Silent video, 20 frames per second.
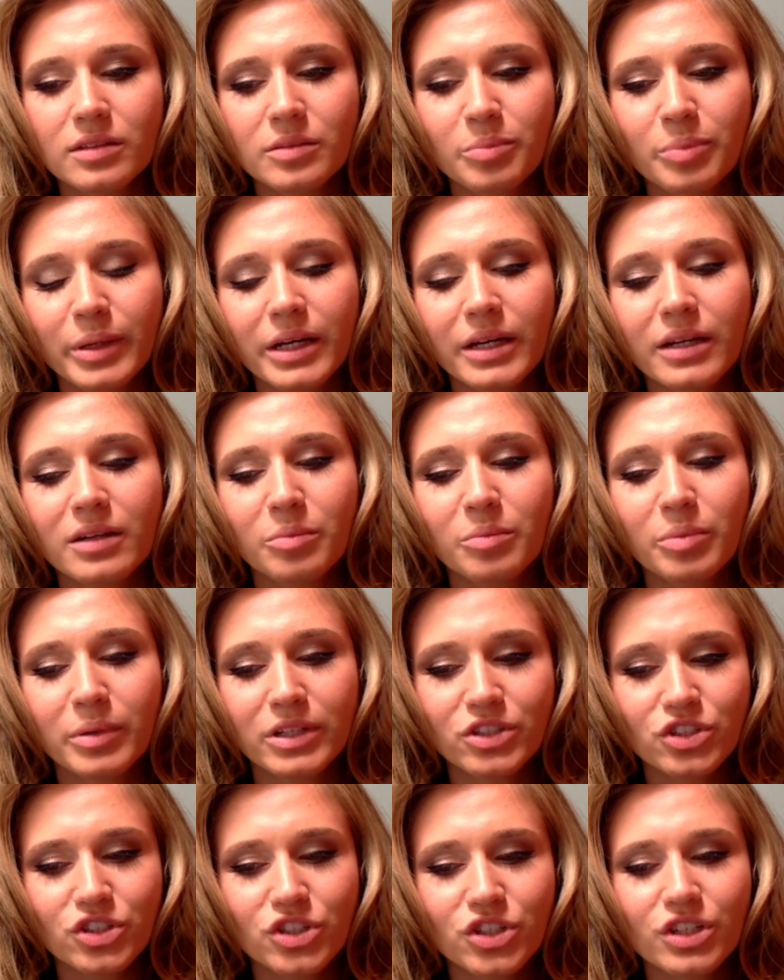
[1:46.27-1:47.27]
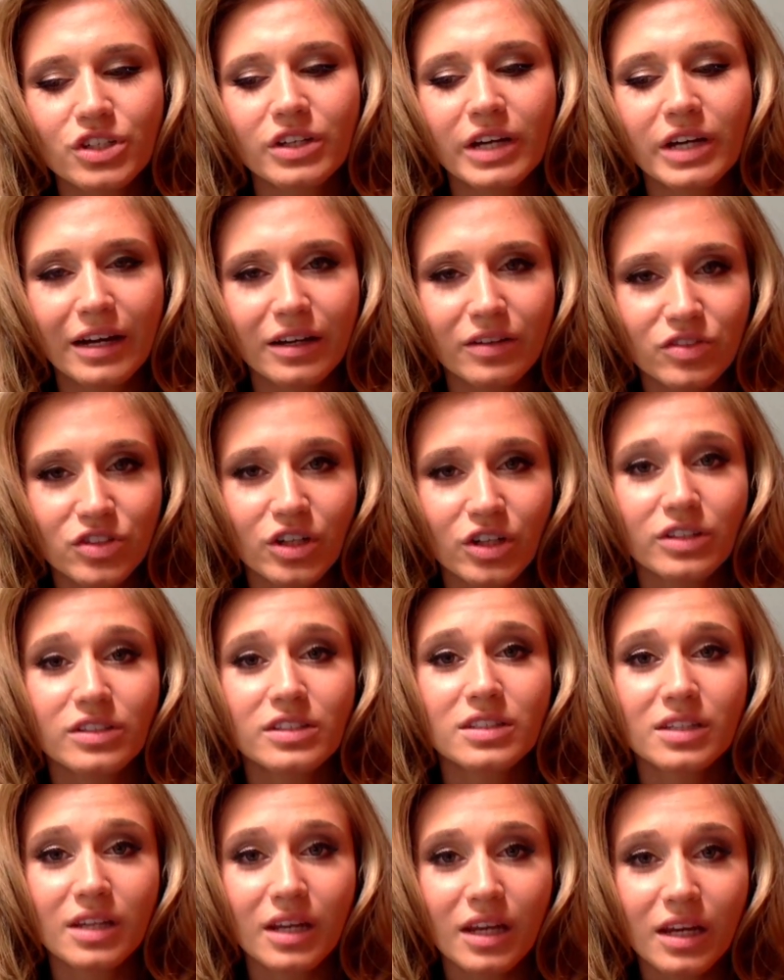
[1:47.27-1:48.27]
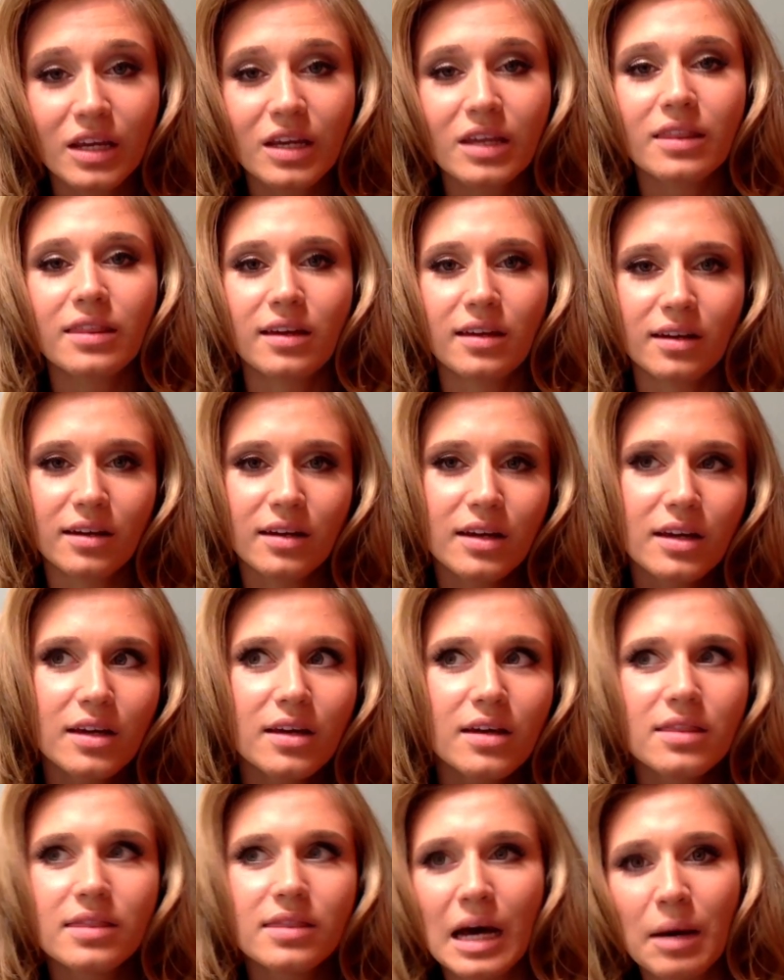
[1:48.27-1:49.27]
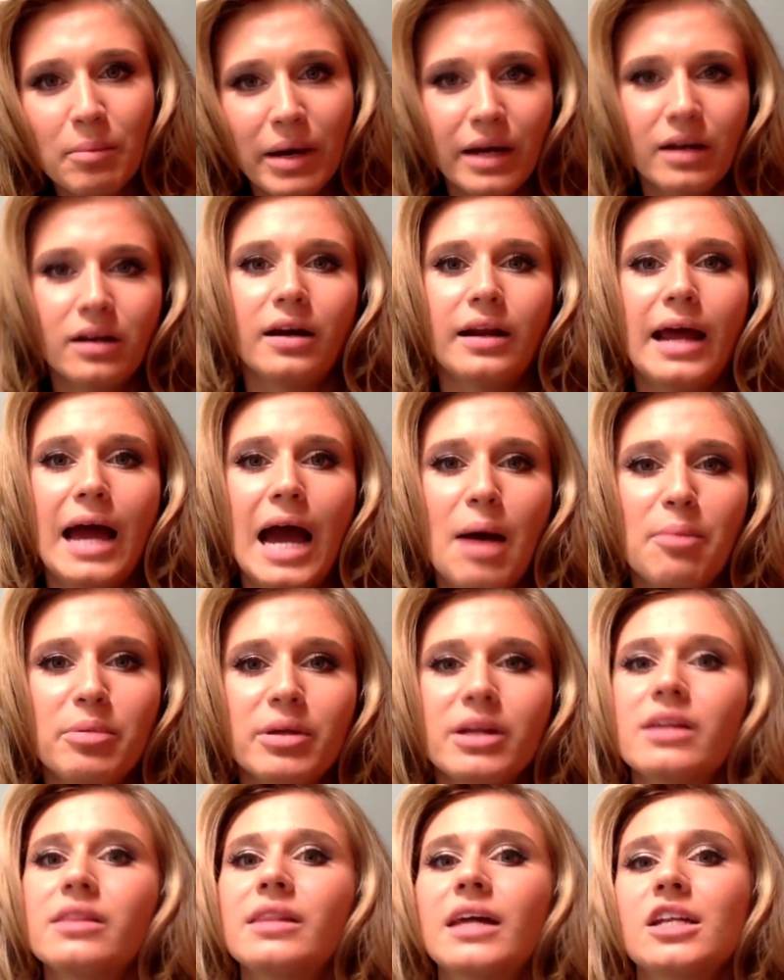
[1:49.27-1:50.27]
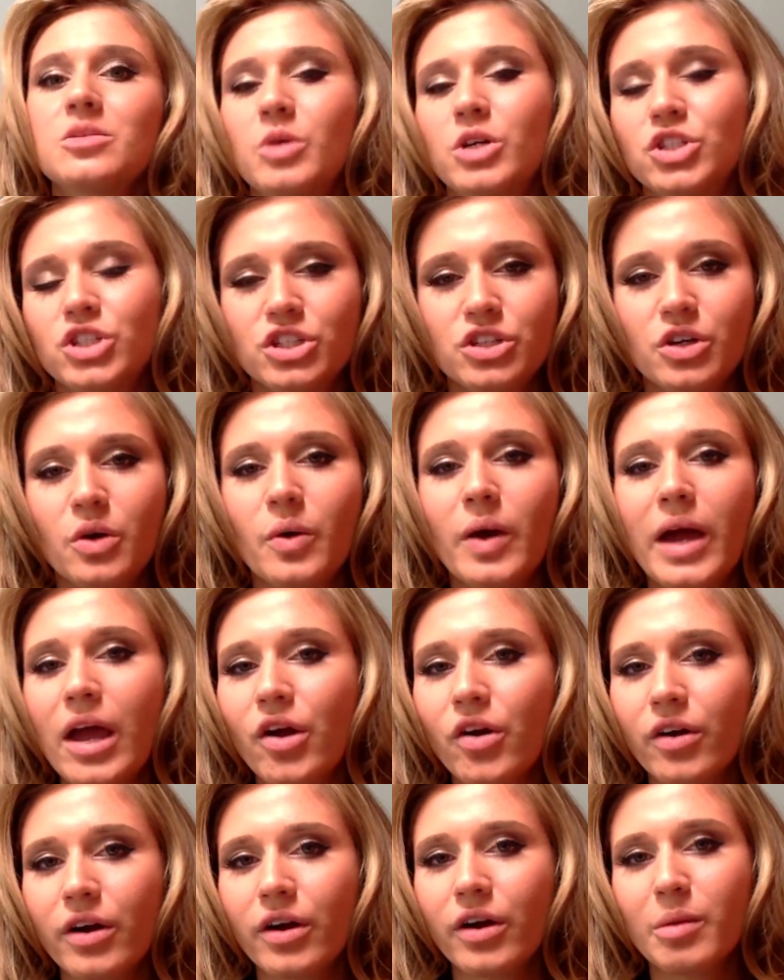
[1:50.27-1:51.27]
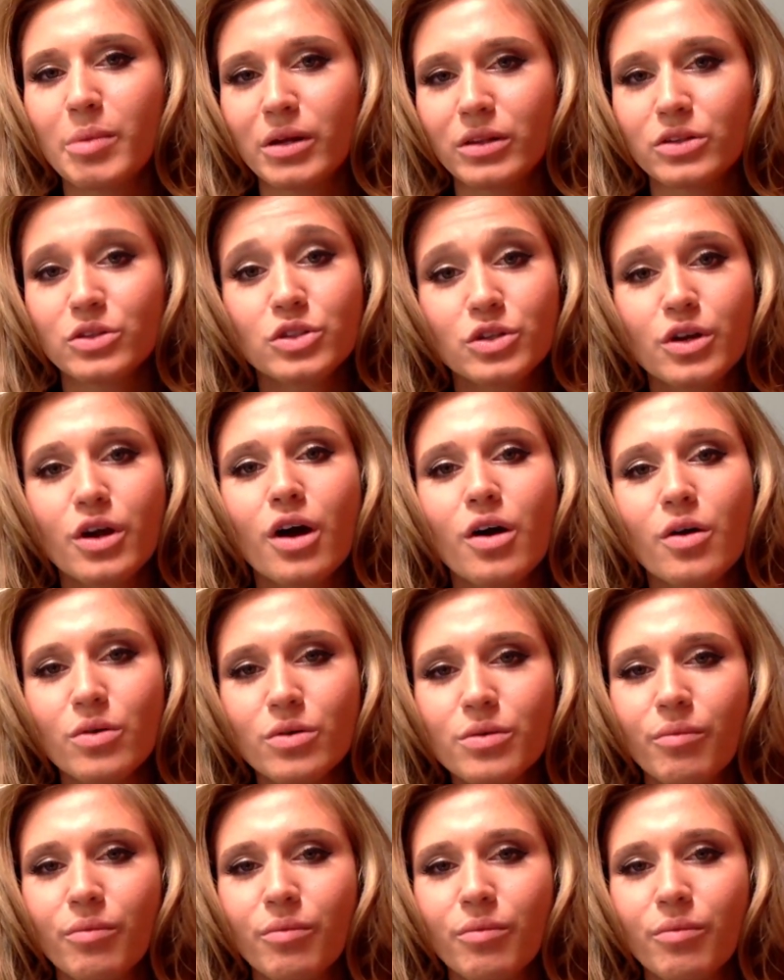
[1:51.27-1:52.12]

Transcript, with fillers: But she kind of starts seeing that that might not happen, and that's why she's so angry about this note.